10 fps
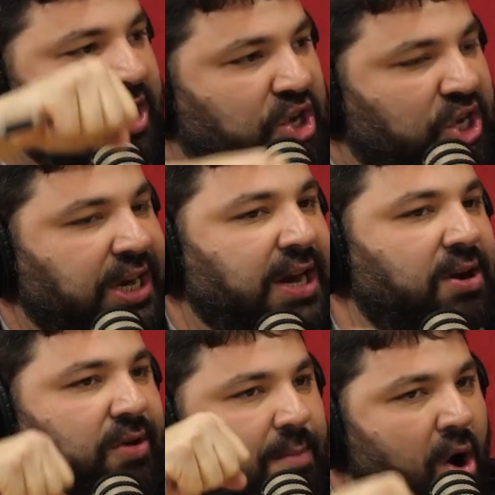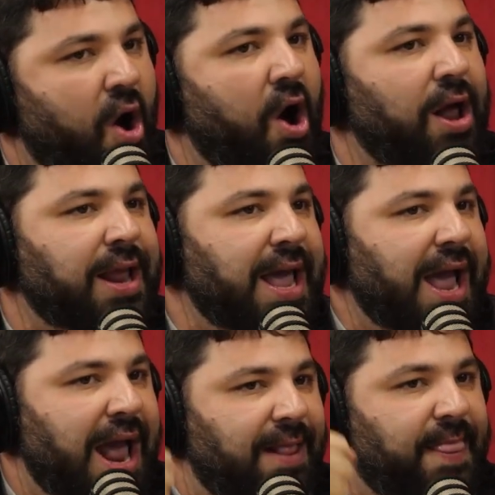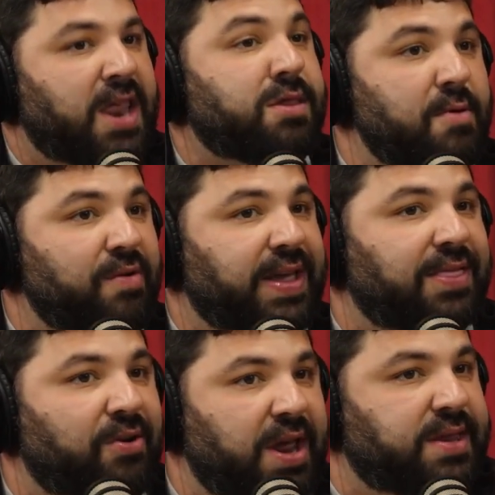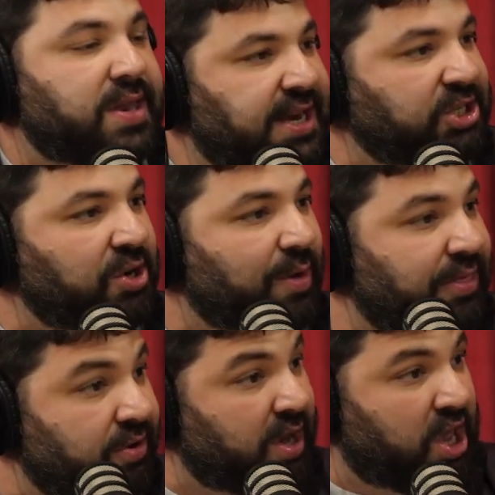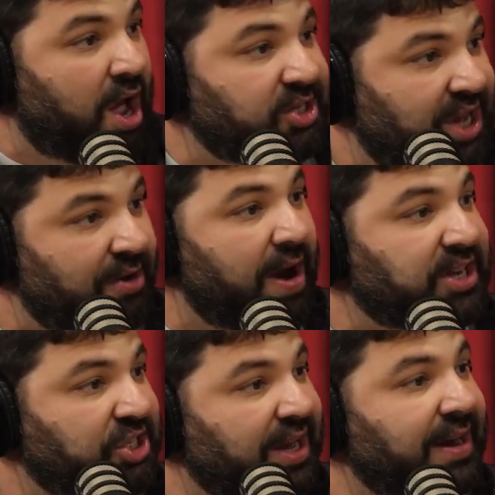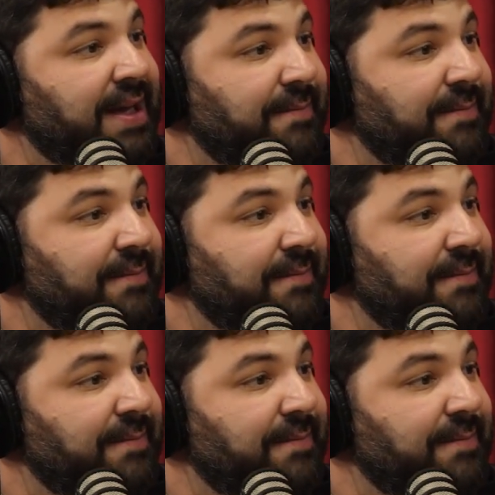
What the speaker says: We cheer him on. And in this movie, there is this issue where there's a young generation.